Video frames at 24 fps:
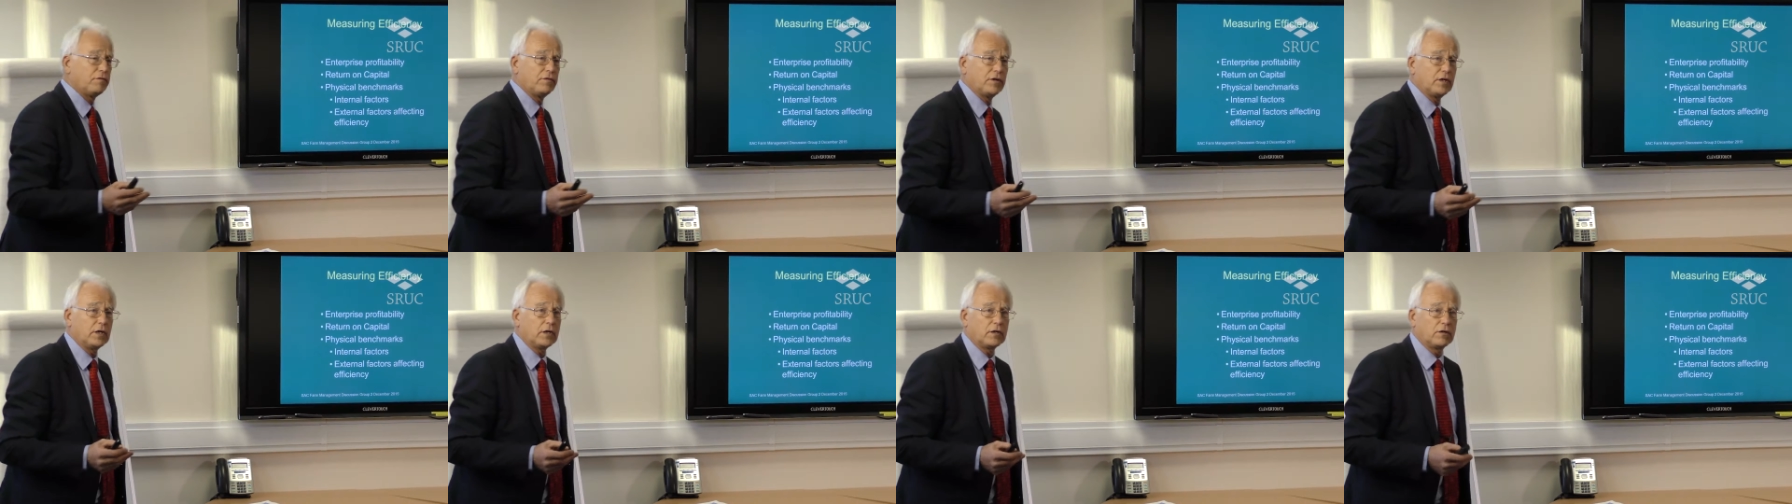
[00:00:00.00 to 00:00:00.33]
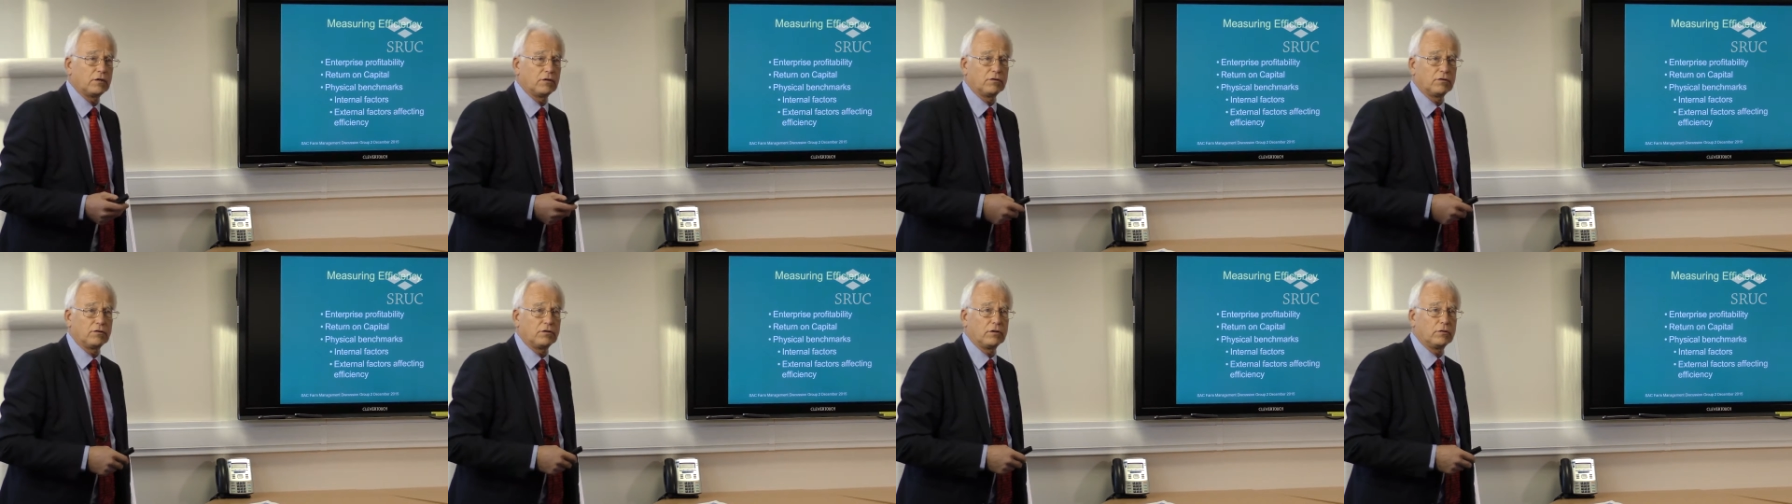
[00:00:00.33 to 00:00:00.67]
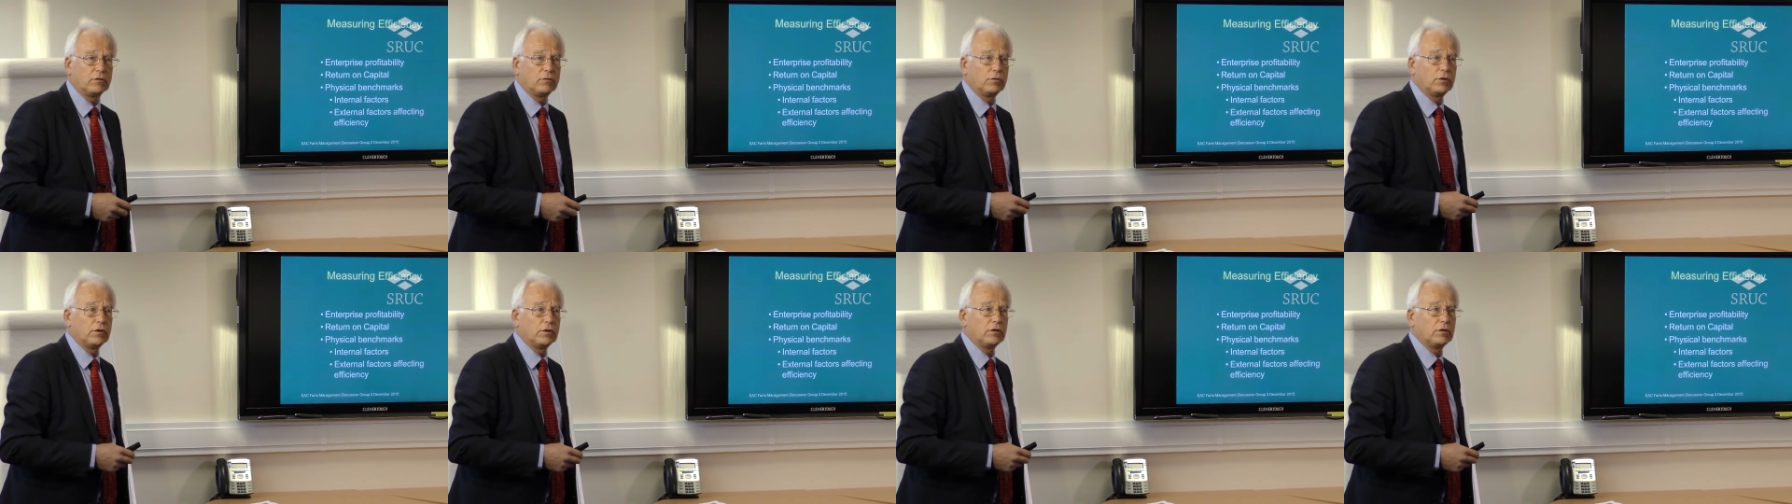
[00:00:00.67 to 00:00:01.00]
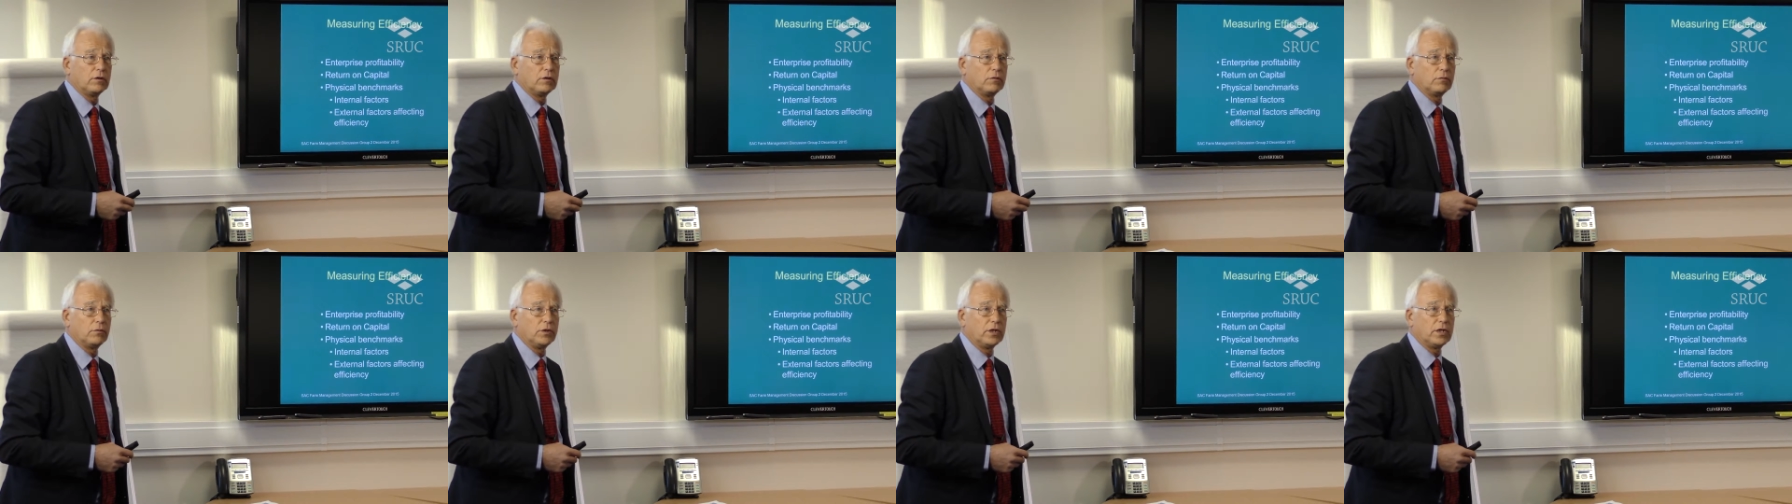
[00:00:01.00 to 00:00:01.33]
factors that
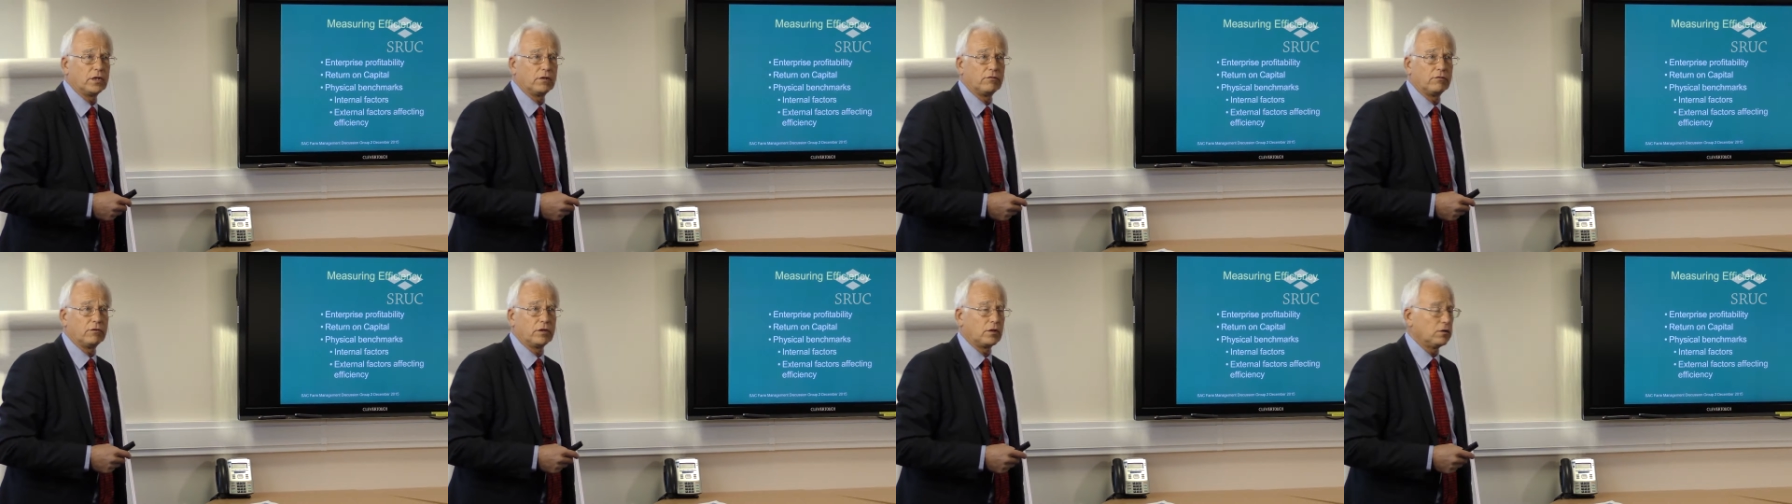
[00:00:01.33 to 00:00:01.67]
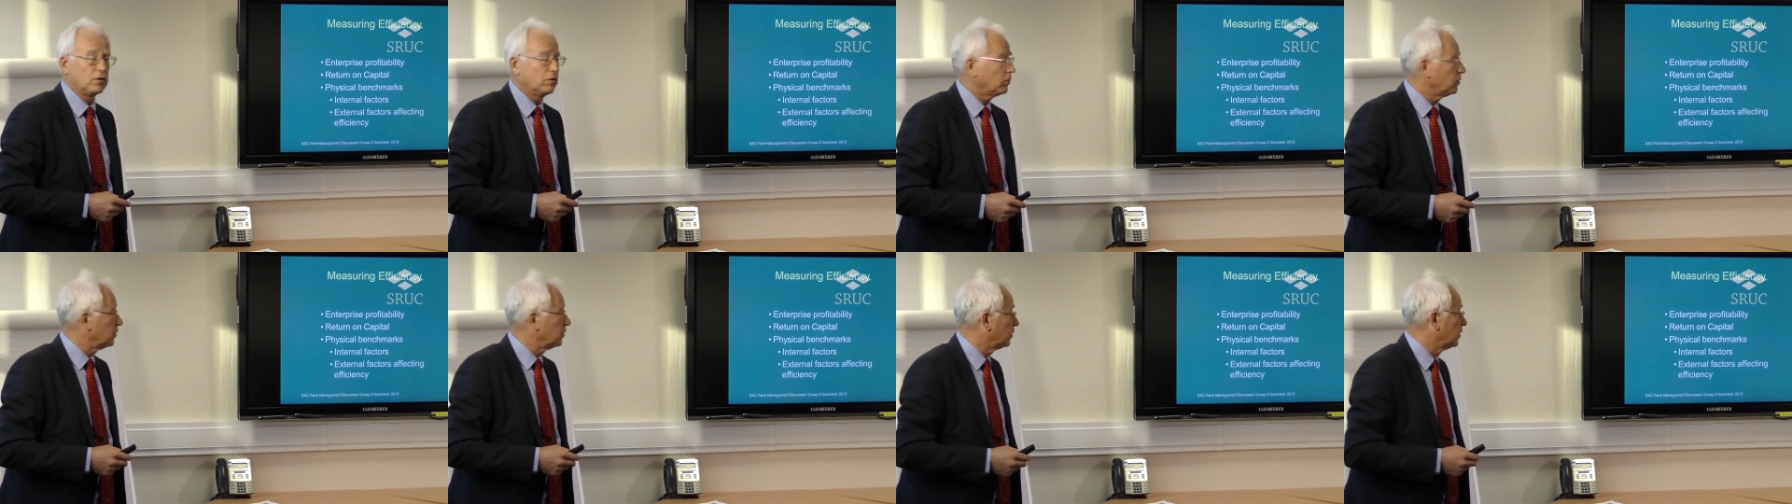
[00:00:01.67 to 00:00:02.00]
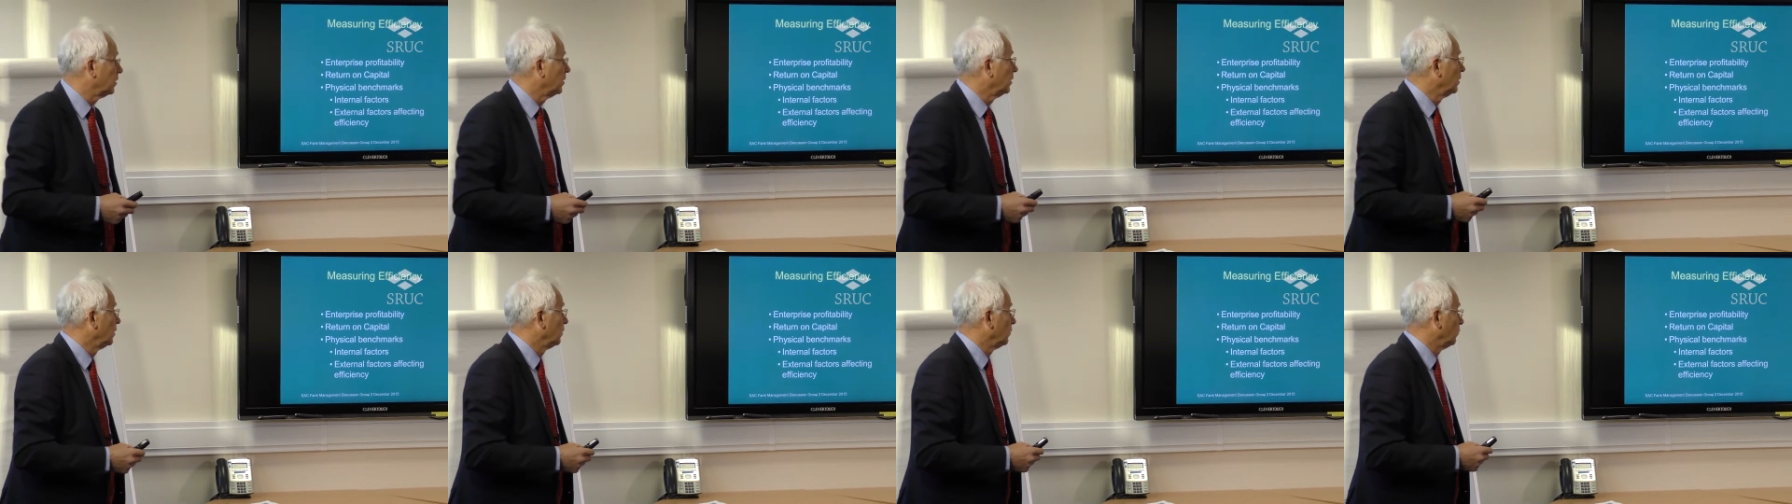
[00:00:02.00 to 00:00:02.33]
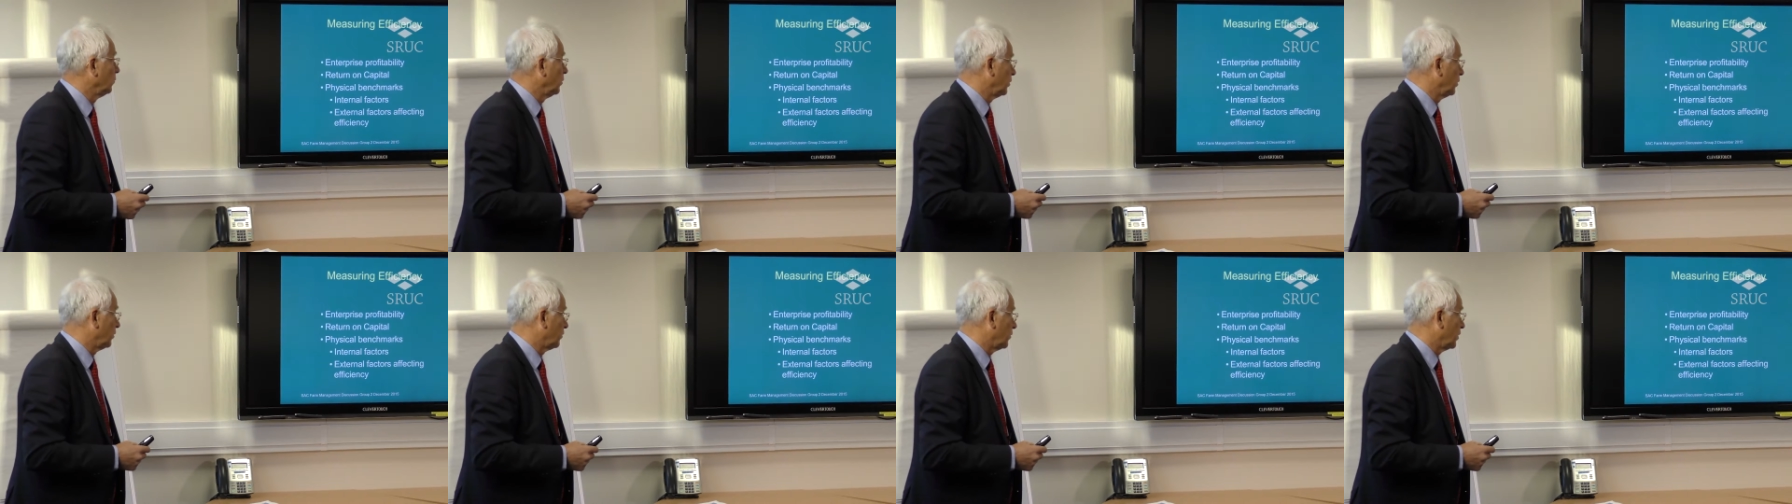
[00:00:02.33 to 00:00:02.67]
we're, we can record,
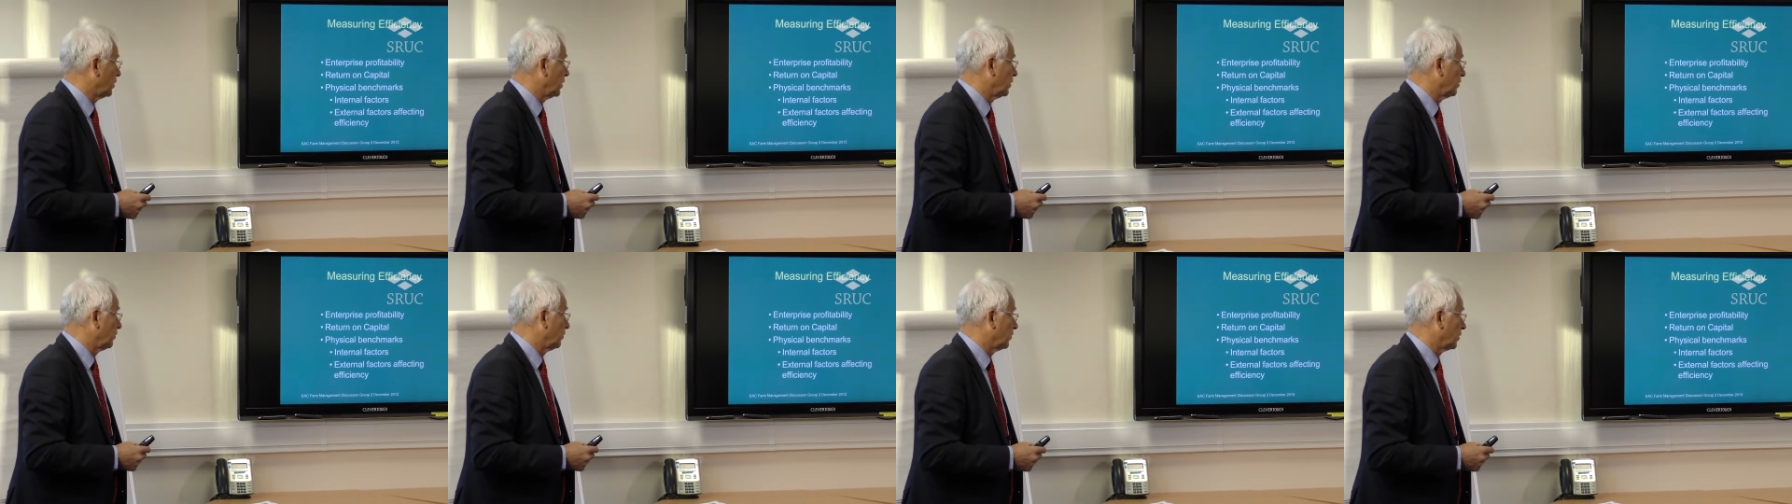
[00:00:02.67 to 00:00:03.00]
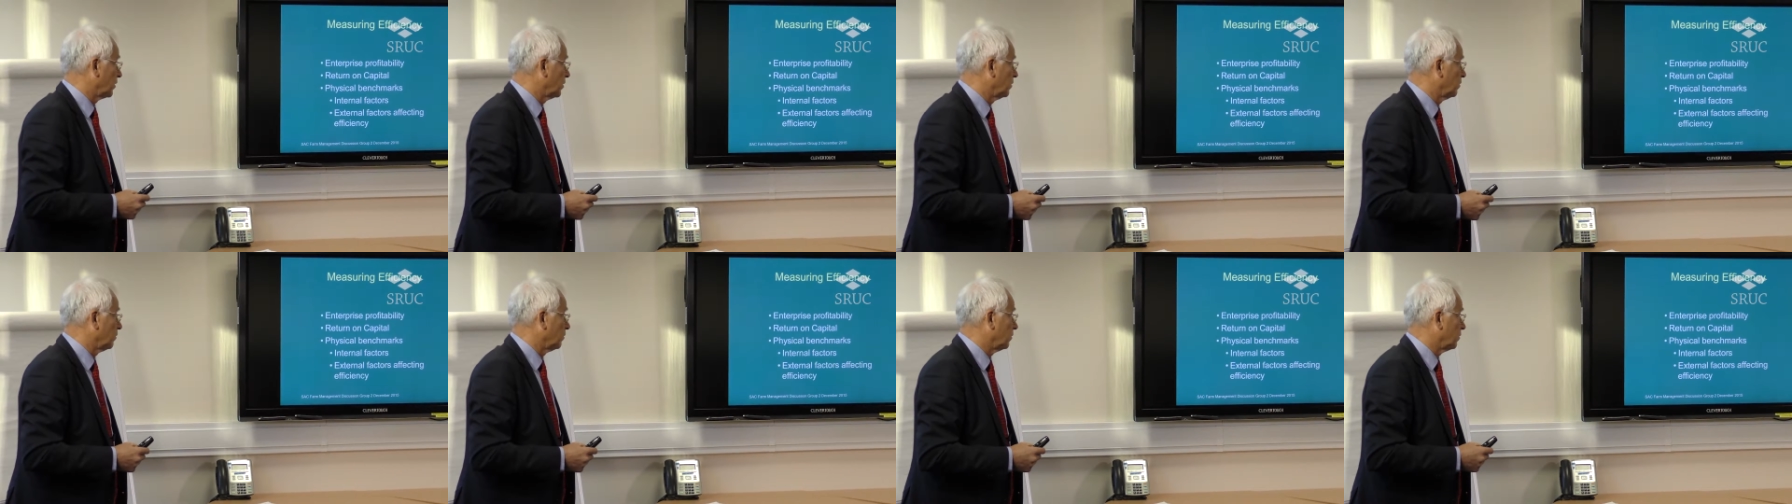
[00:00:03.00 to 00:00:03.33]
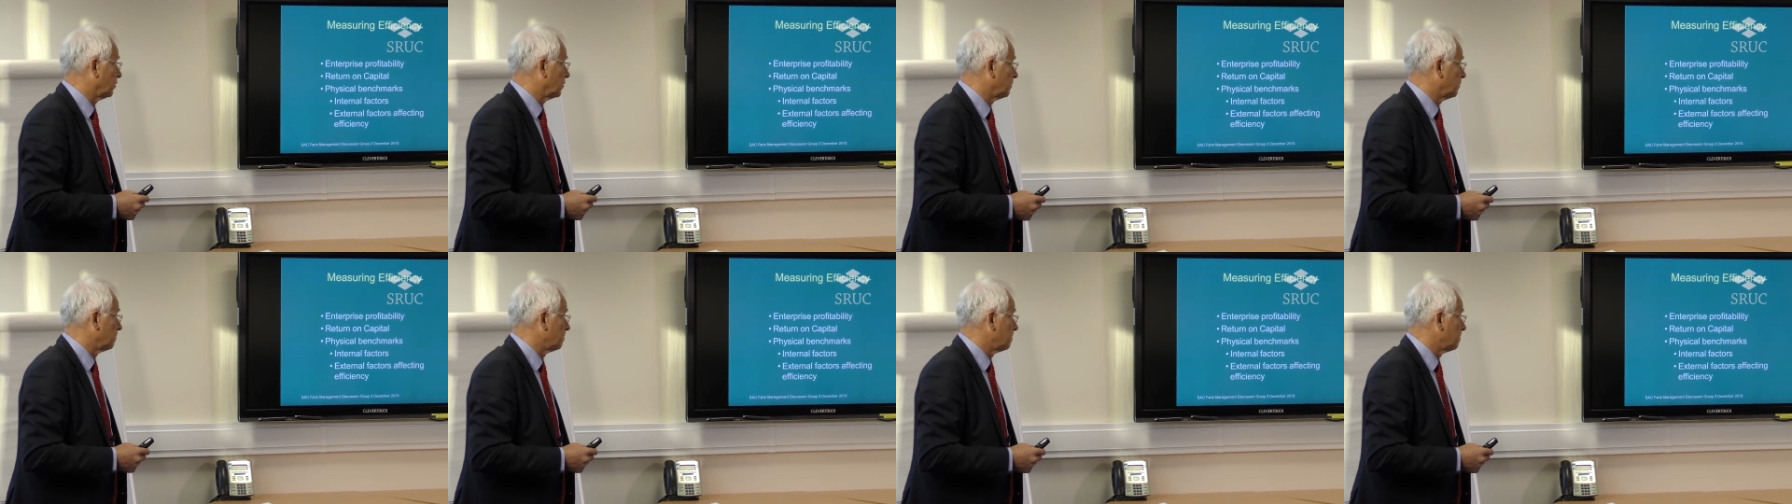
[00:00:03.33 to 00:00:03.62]
we're trying to record.